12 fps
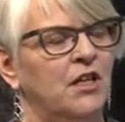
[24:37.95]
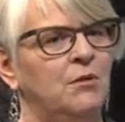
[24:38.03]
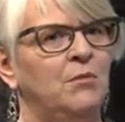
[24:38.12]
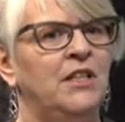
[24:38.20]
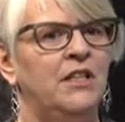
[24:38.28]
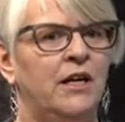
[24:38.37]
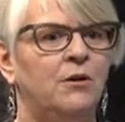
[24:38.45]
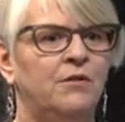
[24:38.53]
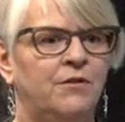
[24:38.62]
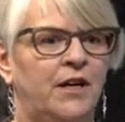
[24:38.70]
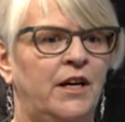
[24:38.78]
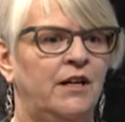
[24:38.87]
I mean, now
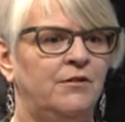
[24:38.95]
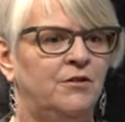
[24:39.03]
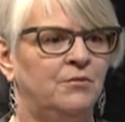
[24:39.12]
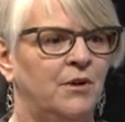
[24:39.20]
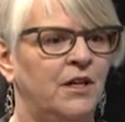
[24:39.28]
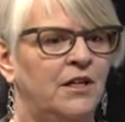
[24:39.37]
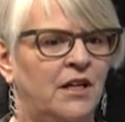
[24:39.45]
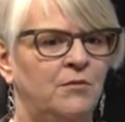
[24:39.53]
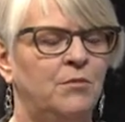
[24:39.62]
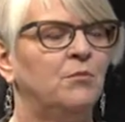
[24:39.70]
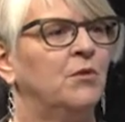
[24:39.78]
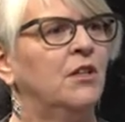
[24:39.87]
if I have to write, I've
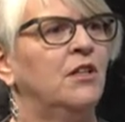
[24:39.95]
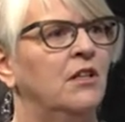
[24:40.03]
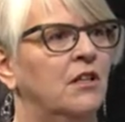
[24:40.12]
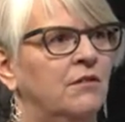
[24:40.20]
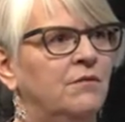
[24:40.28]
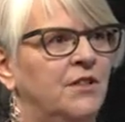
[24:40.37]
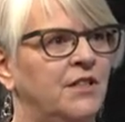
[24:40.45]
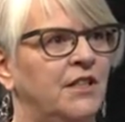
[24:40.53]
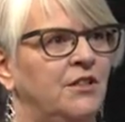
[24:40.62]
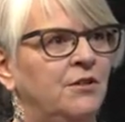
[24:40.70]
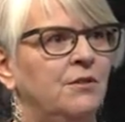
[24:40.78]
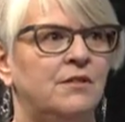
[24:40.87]
been working on it for
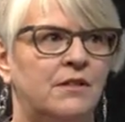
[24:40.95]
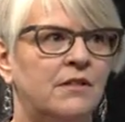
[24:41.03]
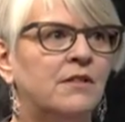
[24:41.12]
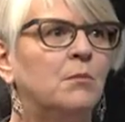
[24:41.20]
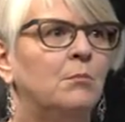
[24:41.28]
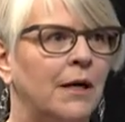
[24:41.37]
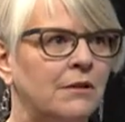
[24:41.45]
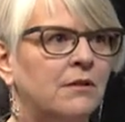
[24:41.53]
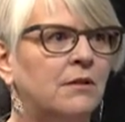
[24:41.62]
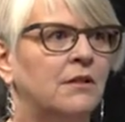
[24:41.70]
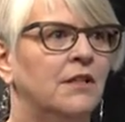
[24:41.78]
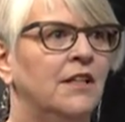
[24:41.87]
10 years. It's a
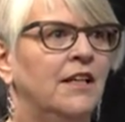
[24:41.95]
muscle.